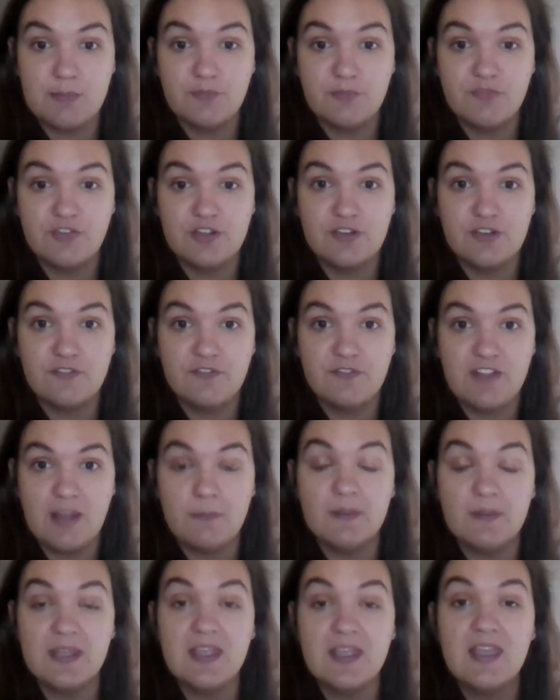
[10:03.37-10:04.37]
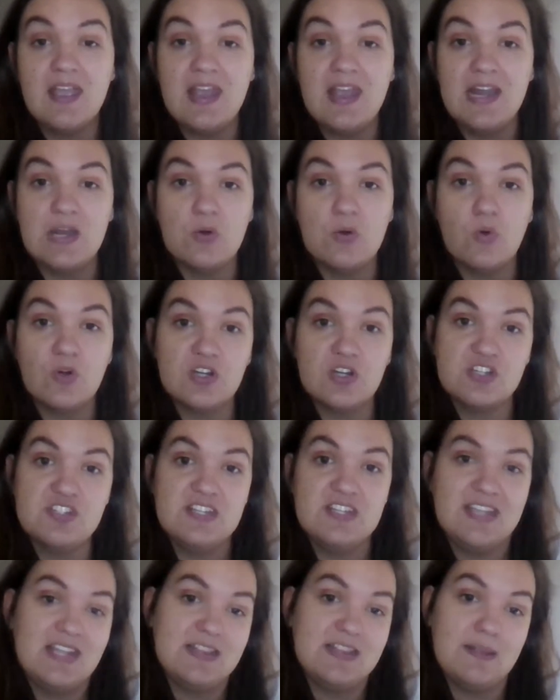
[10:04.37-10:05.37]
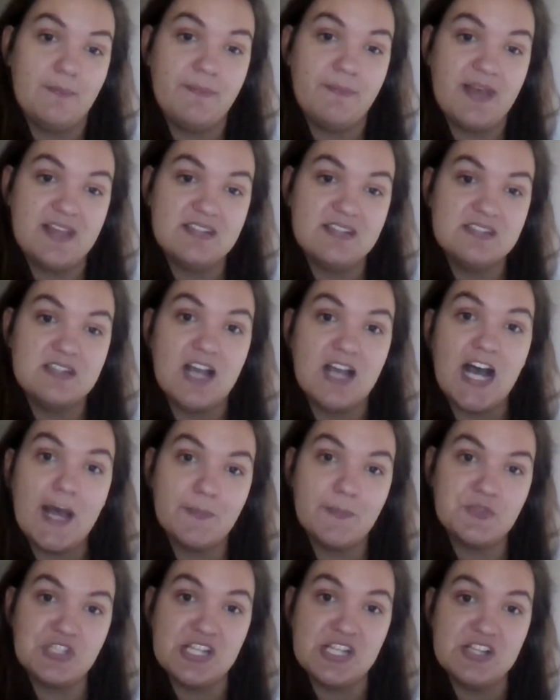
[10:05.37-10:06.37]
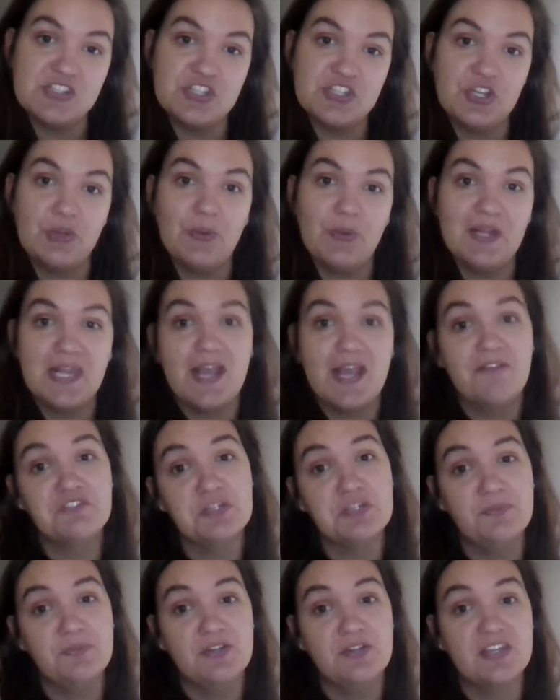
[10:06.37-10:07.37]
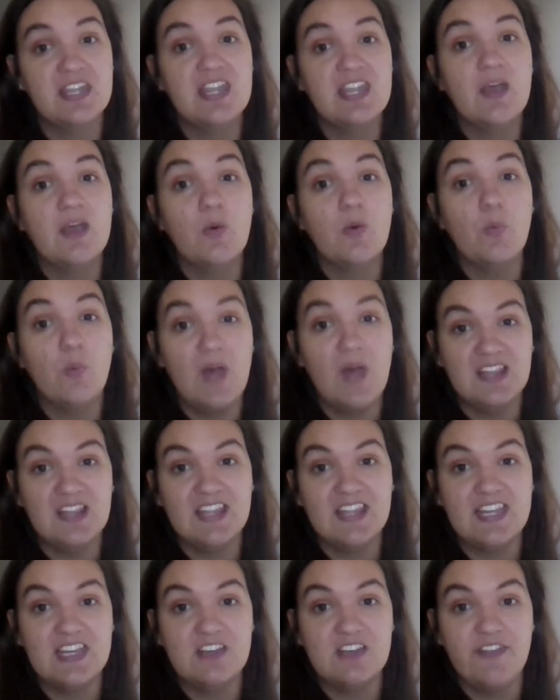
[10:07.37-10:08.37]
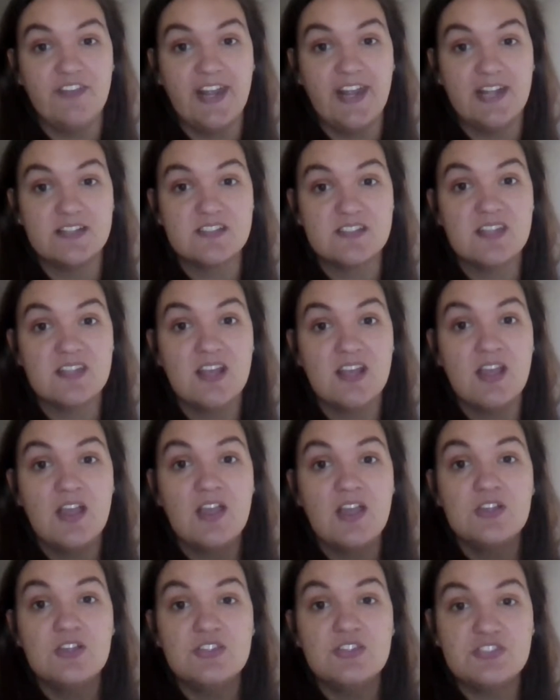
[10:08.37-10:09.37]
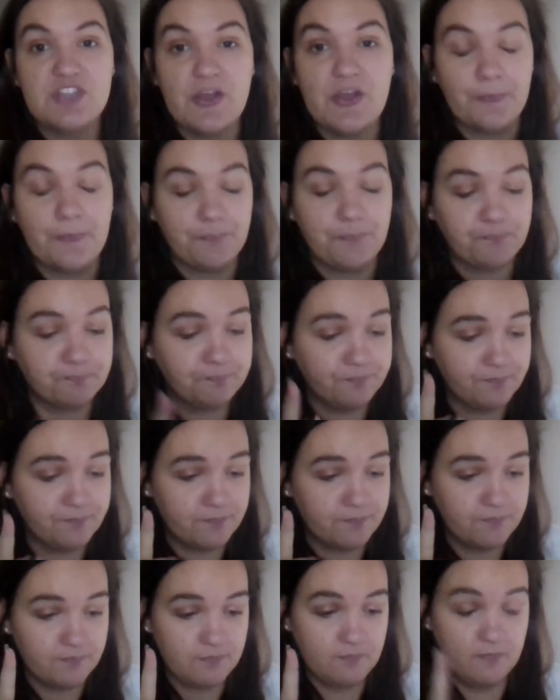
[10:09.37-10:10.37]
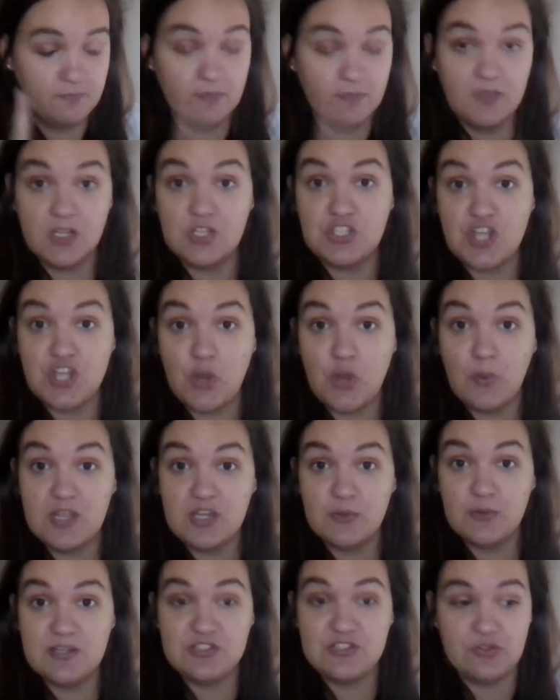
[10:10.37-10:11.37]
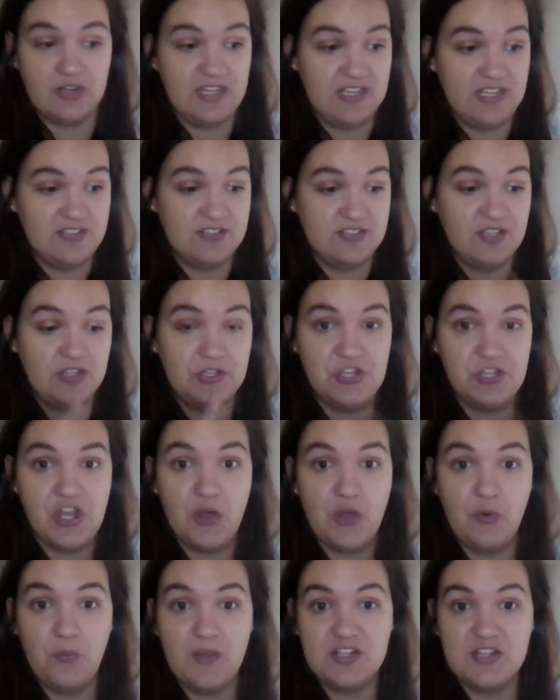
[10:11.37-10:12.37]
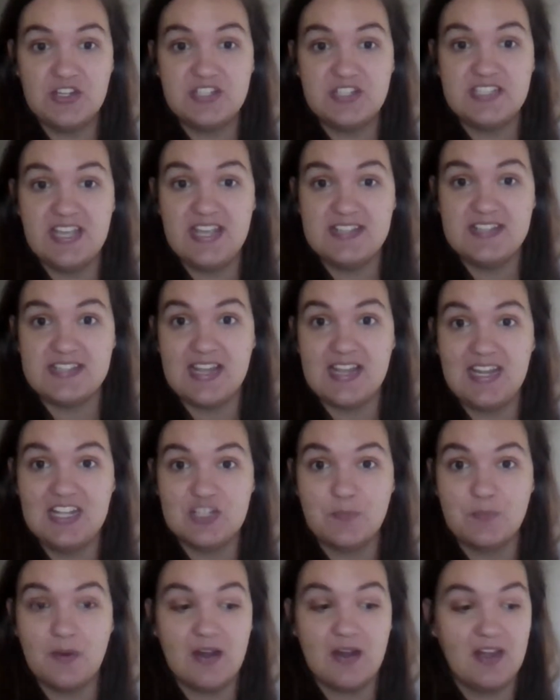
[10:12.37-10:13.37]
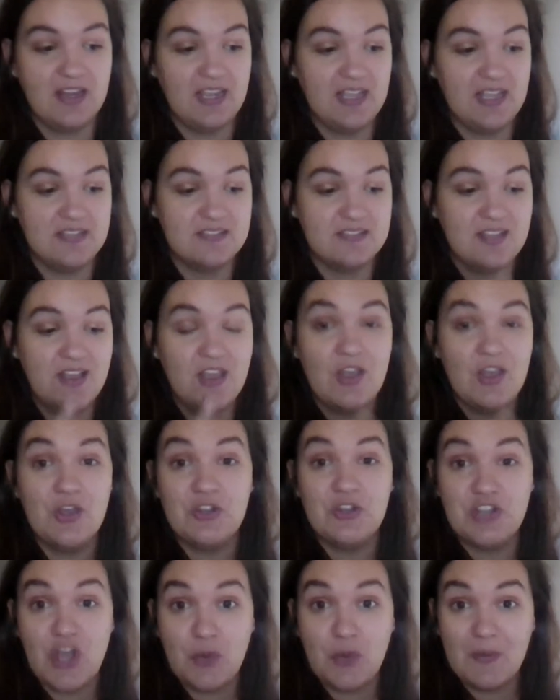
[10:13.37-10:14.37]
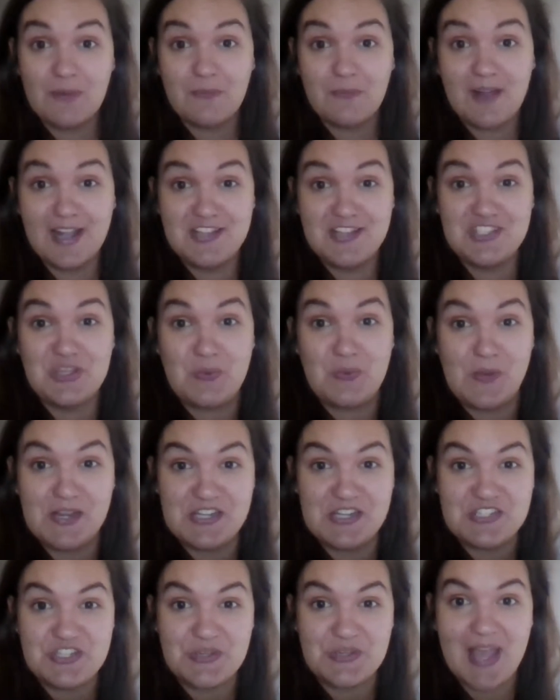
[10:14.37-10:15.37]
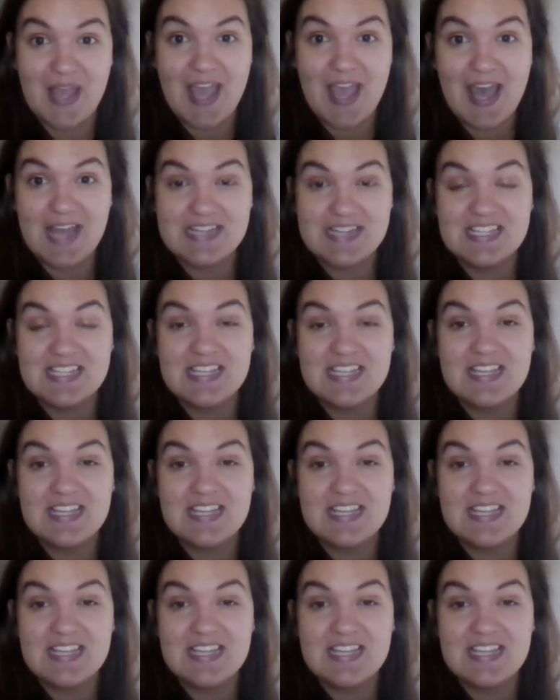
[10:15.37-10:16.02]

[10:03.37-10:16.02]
for your family. In order to get the best options, you're going to have to book well in advance. So know what your resort is, know when your days at each park is, know what rides you want to do at